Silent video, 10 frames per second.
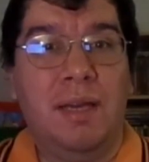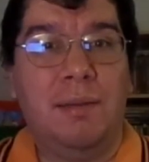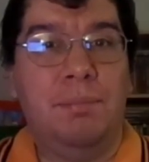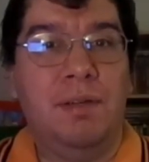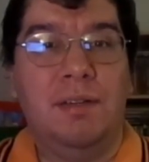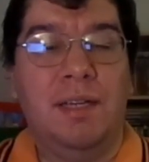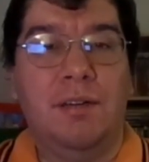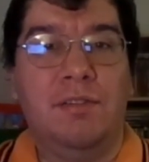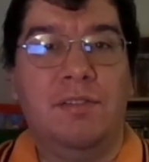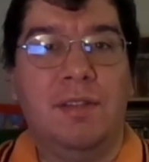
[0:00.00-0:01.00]
had been
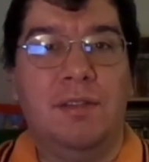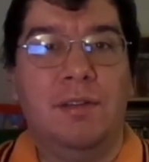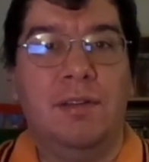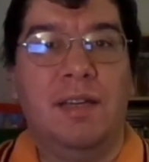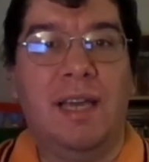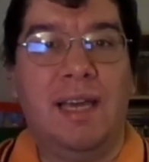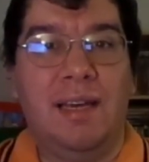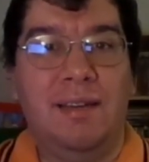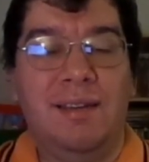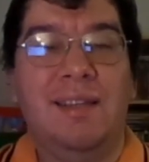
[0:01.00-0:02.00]
announced that they're going to
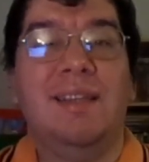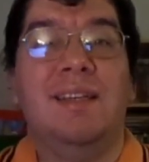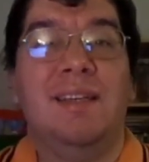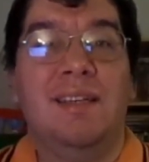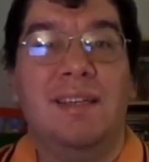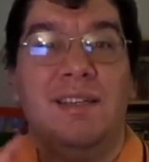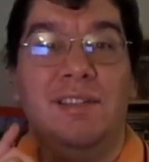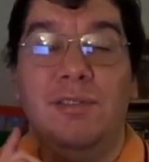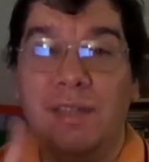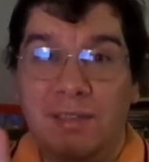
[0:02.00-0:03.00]
add,
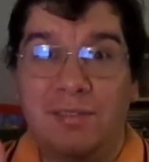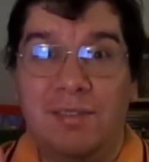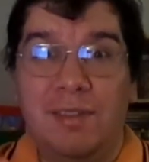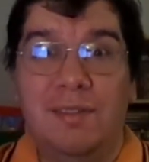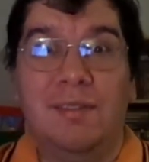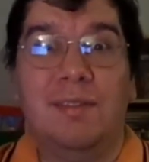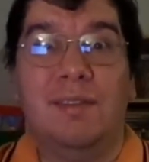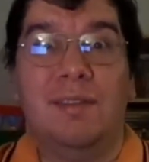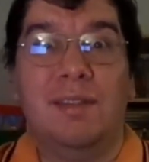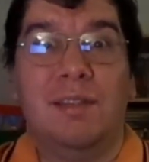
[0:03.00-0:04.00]
you guessed it,
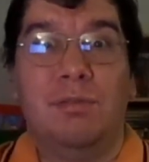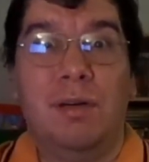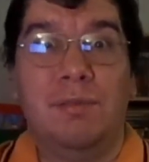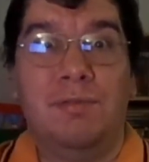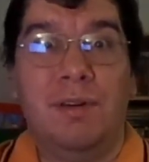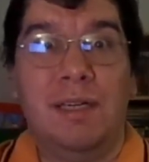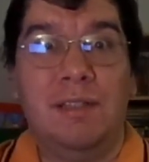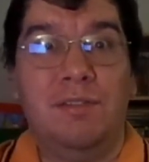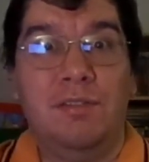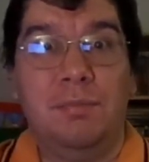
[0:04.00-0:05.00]
the
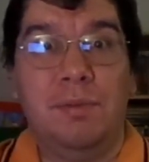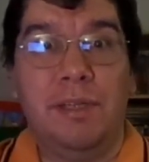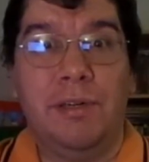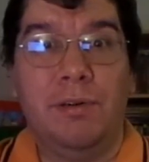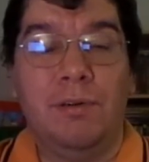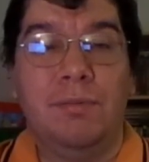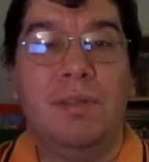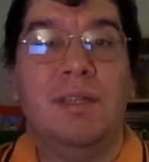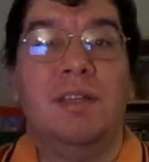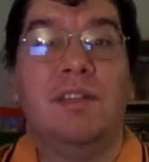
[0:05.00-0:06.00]
crime-fighting superhero,
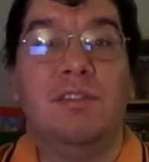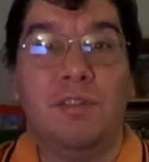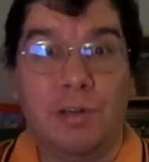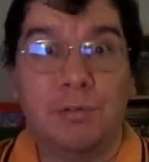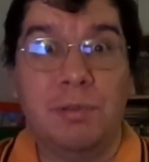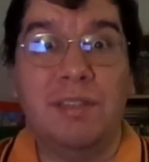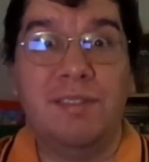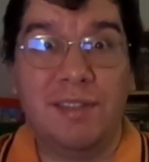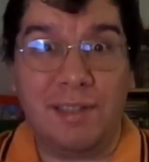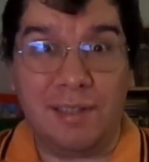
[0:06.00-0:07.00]

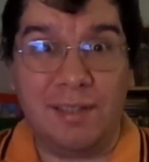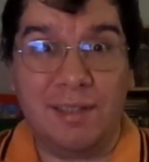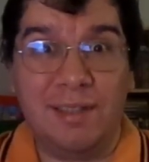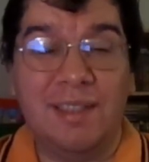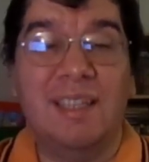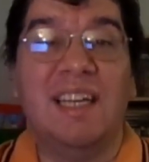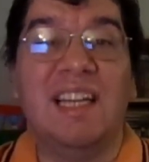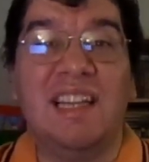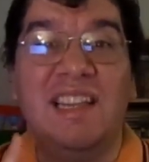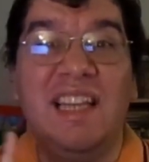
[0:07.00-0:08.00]
Darkwing Duck.
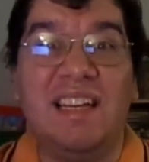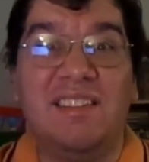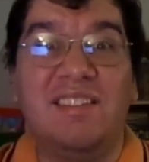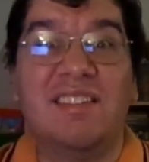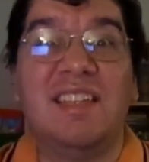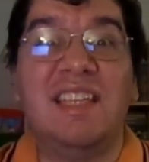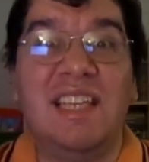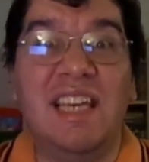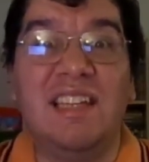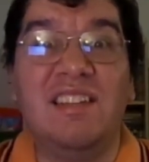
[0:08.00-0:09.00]
Let's
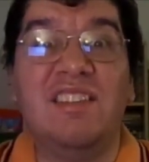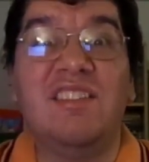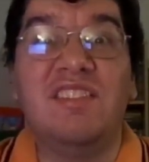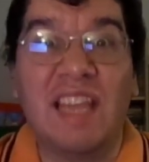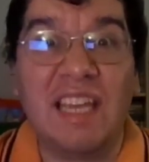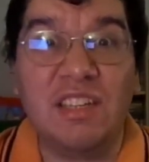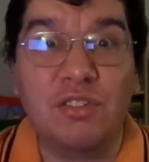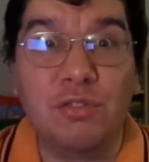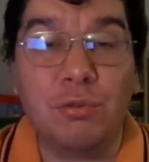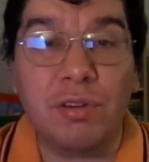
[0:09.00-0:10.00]
get
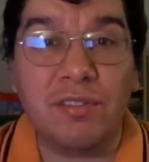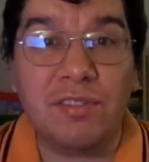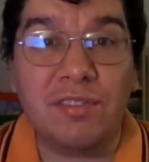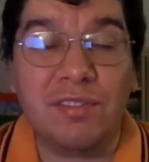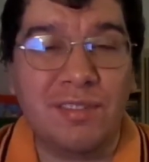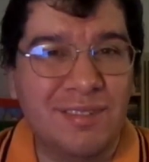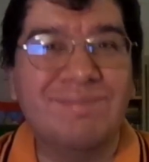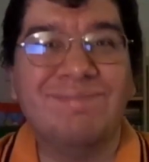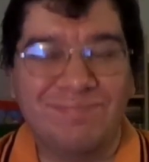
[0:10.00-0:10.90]
dangerous.